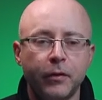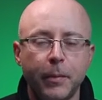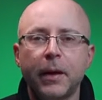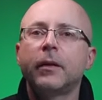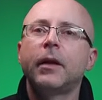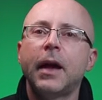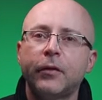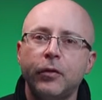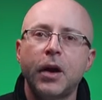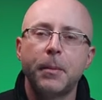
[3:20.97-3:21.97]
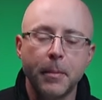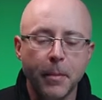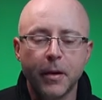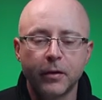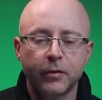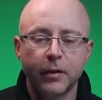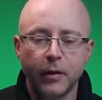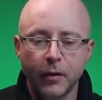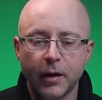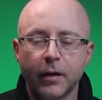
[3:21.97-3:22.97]
spend the actual couple bucks,
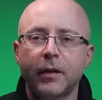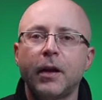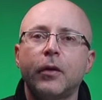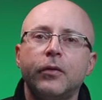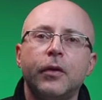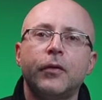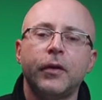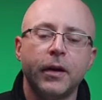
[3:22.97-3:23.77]
and you're gonna think yourself